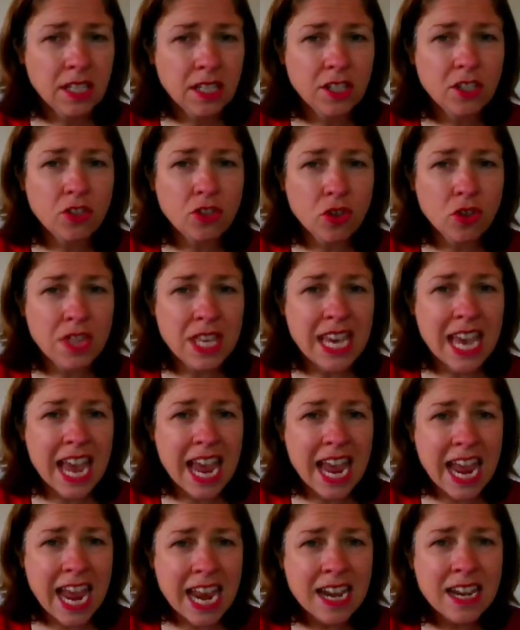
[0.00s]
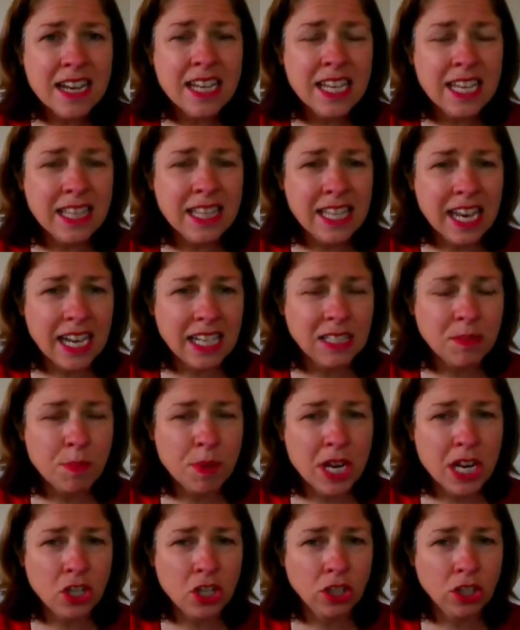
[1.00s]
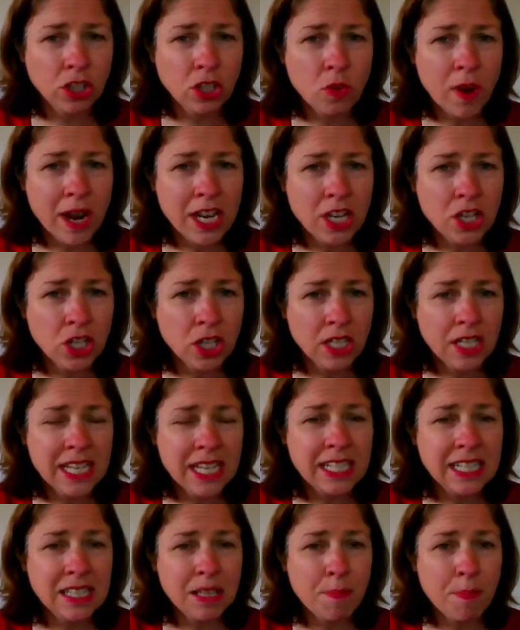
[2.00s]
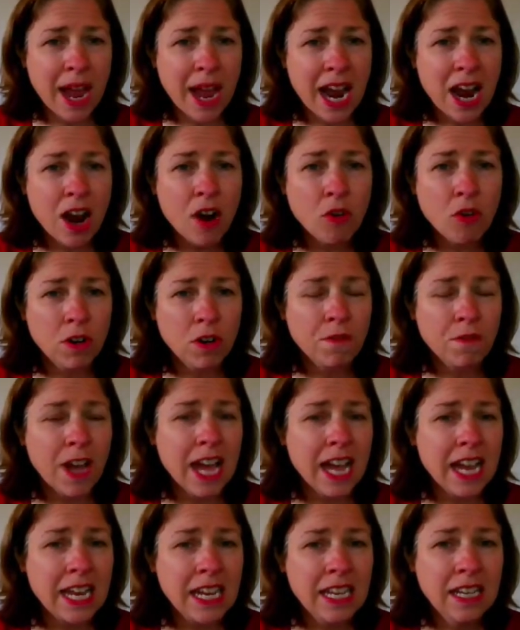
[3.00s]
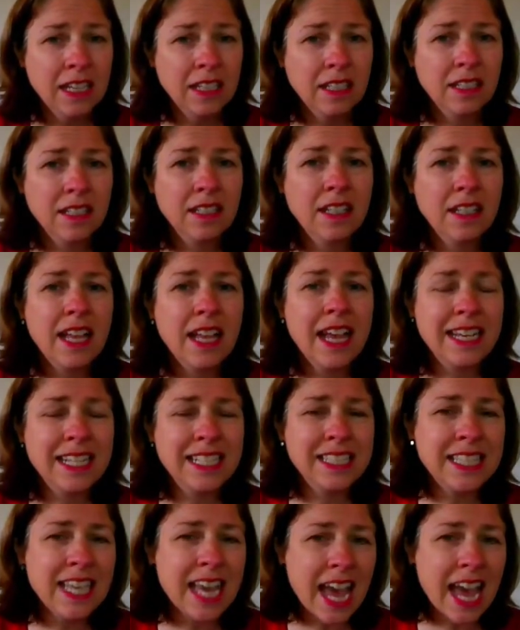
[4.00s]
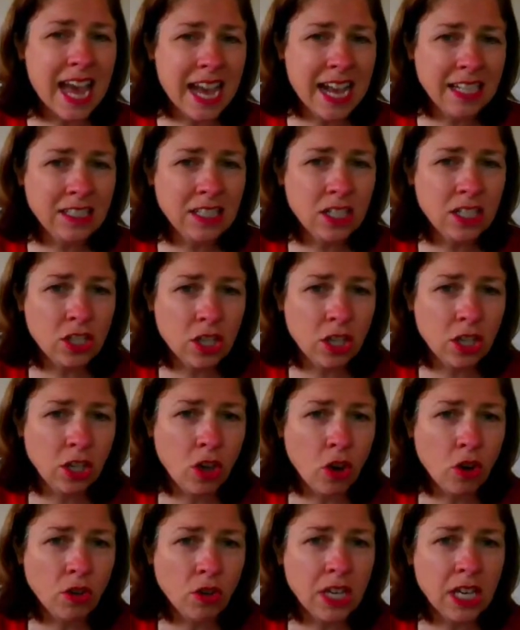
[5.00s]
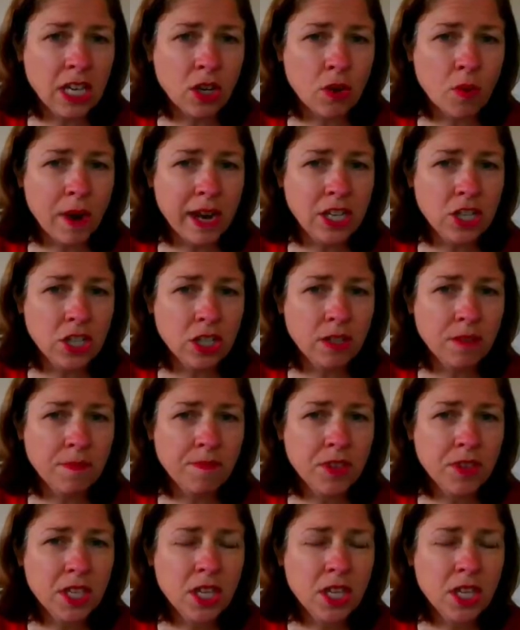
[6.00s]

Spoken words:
So the n in the exponential equation is the power of a, and it's the answer to the log equation,